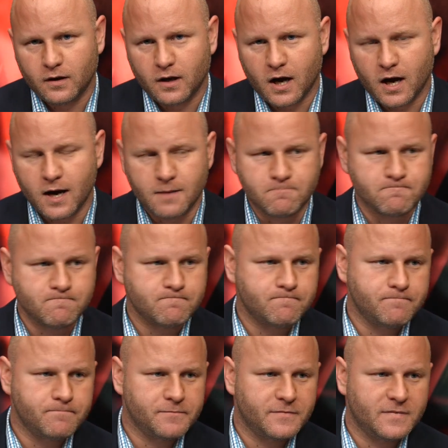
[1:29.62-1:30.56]
Um,
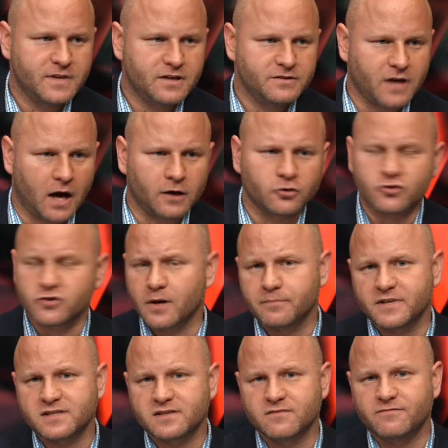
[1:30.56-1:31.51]
Donald
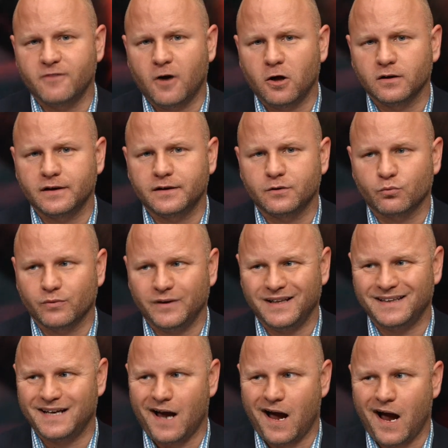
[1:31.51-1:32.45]
Trump doesn't fall into
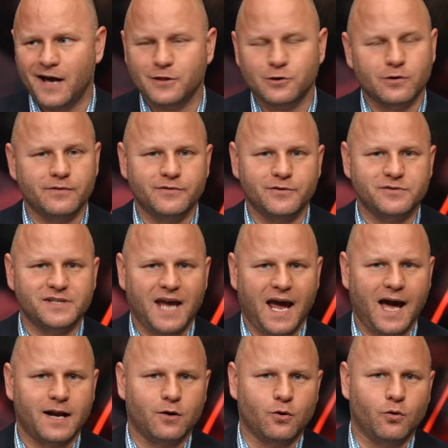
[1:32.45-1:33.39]
really either of those
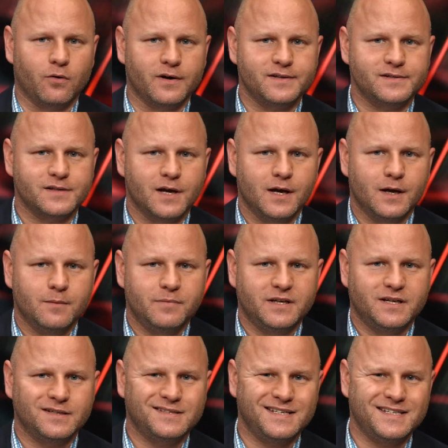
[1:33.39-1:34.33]
categories
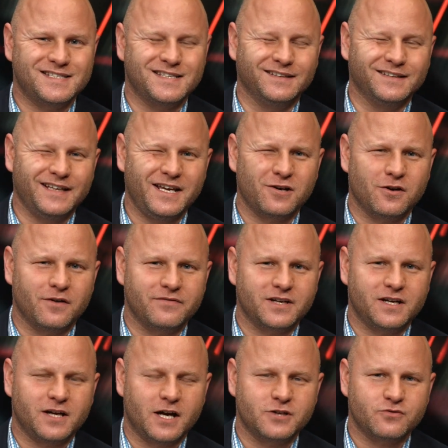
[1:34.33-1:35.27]
because he's the leader of the
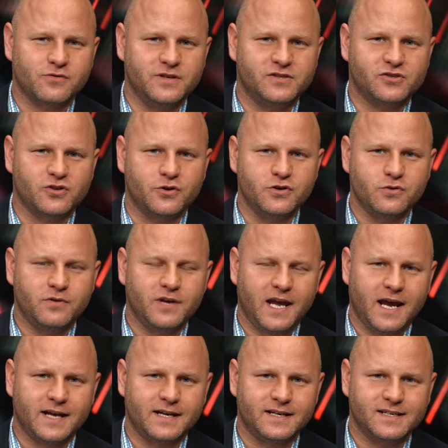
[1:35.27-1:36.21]
country, so you
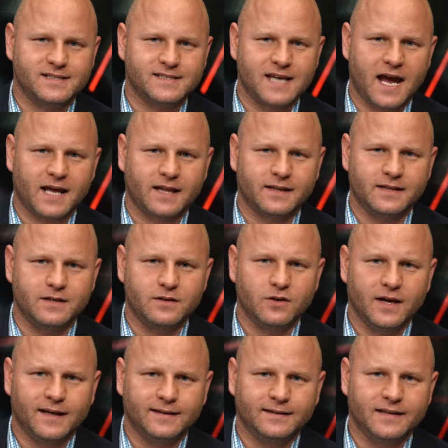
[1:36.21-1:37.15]
can't exactly
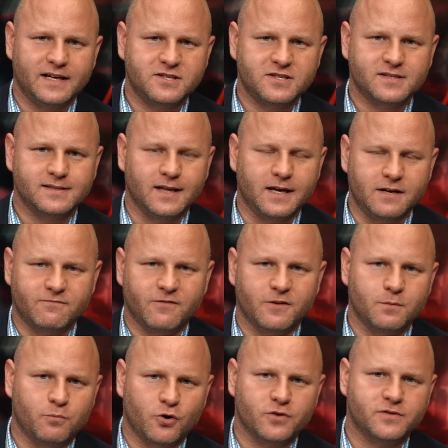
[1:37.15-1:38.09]
legislate for
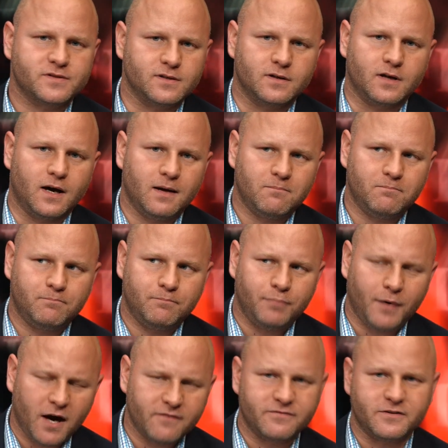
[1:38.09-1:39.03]
the person
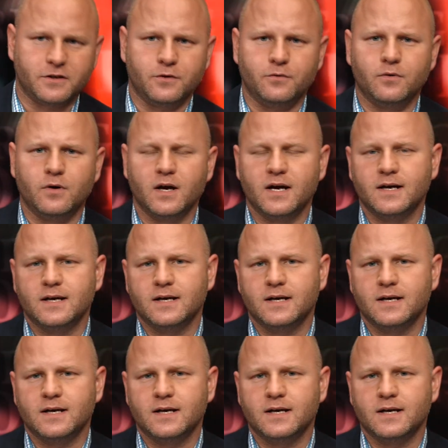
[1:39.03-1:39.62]
above you,